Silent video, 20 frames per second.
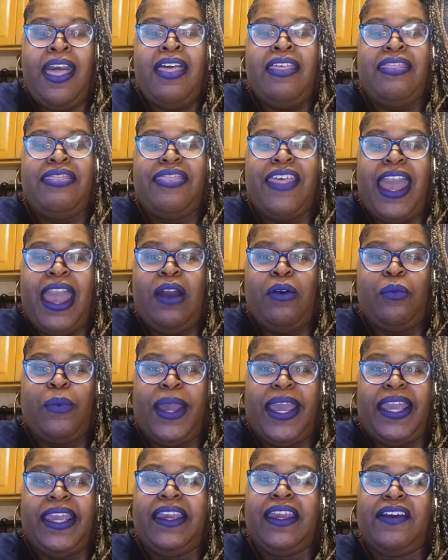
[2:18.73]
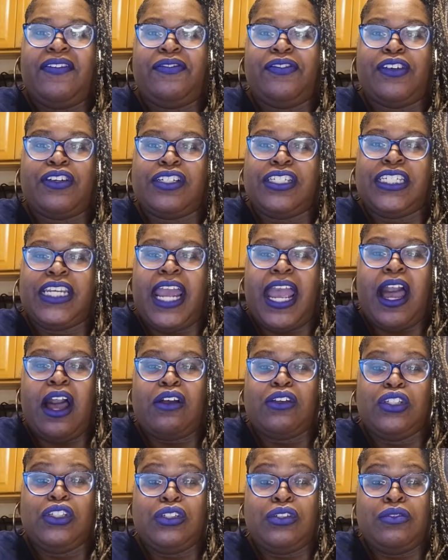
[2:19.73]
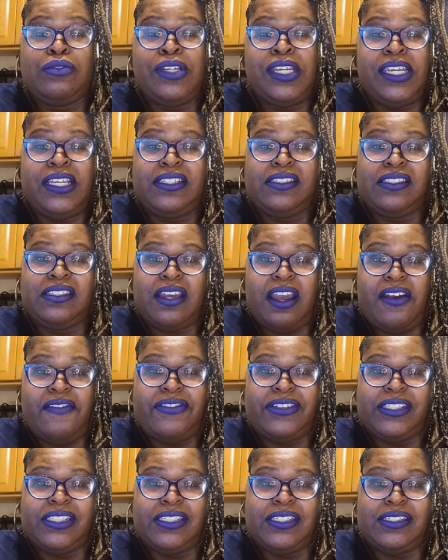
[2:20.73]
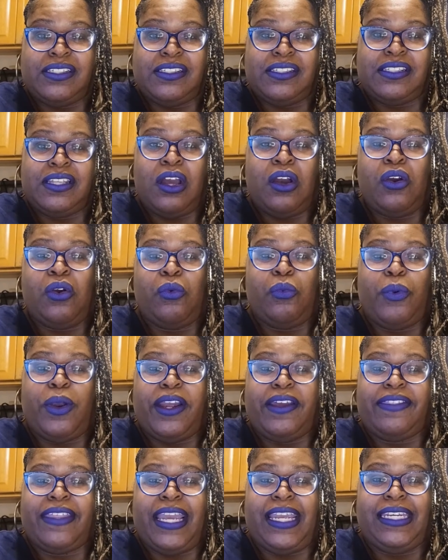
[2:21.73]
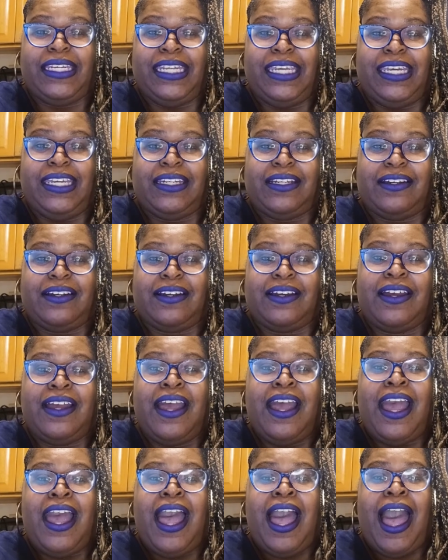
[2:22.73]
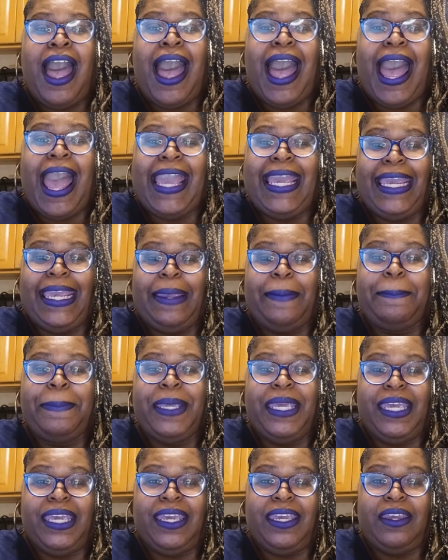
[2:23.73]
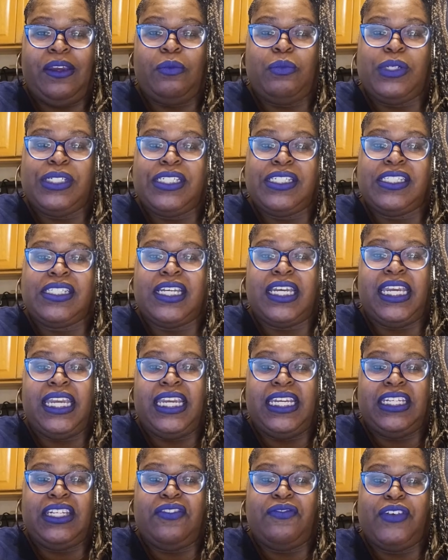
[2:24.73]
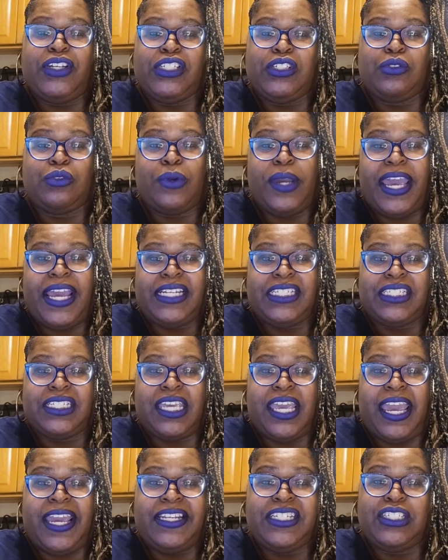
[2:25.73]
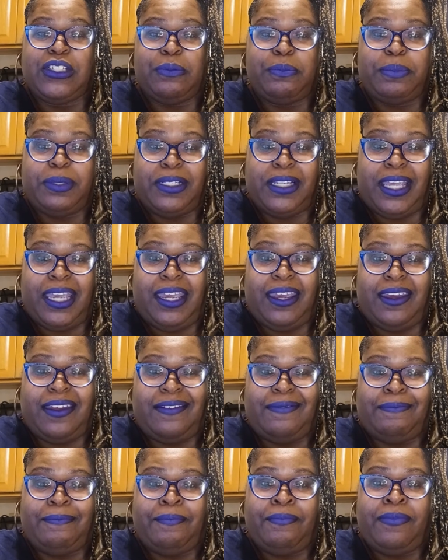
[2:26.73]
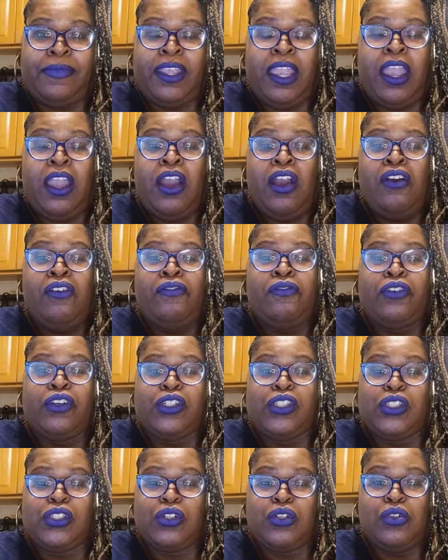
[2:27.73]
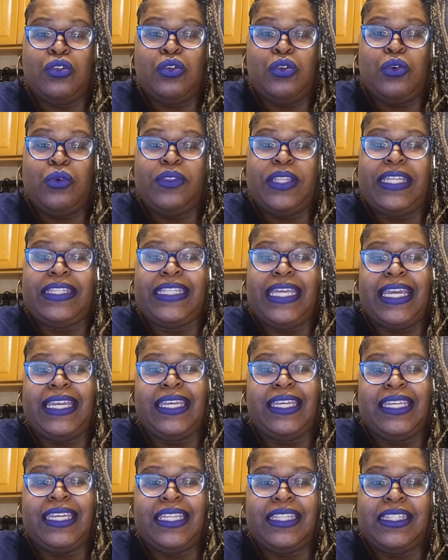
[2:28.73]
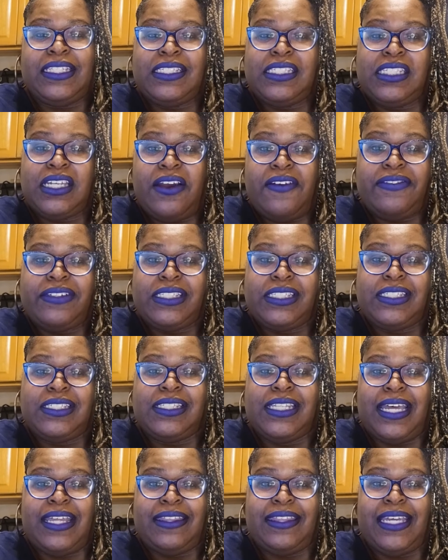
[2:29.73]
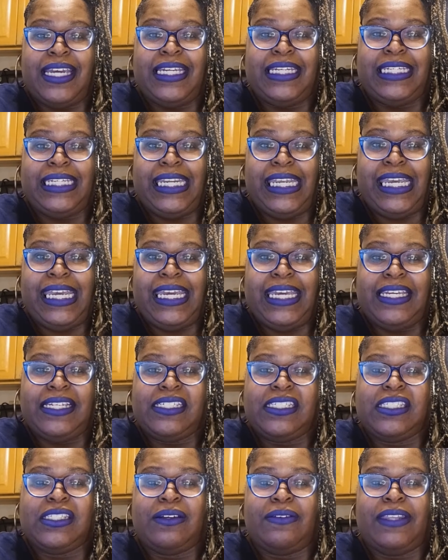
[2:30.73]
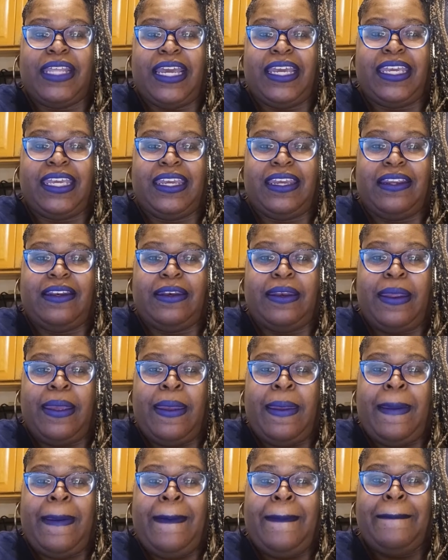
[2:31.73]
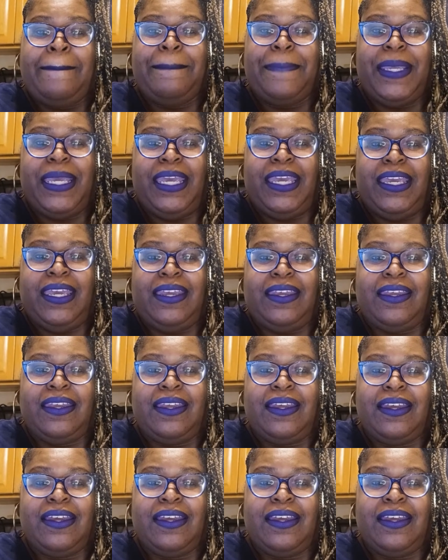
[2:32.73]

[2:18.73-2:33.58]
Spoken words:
That way, if your child do need services where they need a IEP, which is an individual education plan for school, that they can get the services that they need so they can be